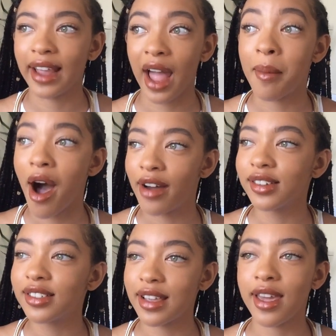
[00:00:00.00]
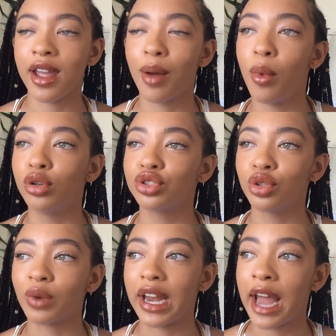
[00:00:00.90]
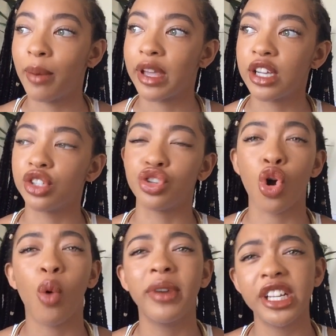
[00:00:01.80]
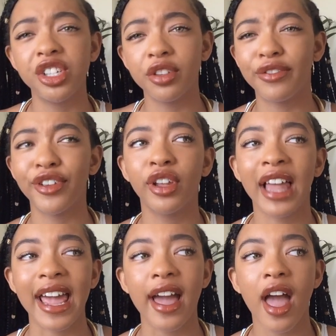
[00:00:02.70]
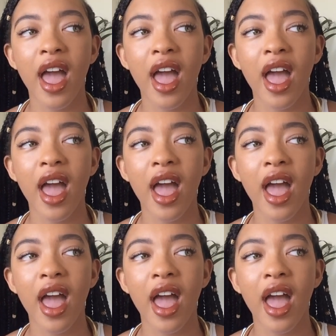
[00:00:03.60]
Like, I'm honestly getting emotional right now, because nobody should feel like